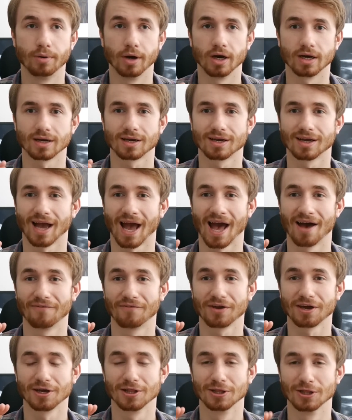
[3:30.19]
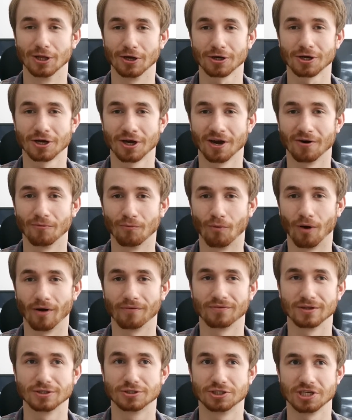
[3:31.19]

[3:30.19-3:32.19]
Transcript: but having a look at what the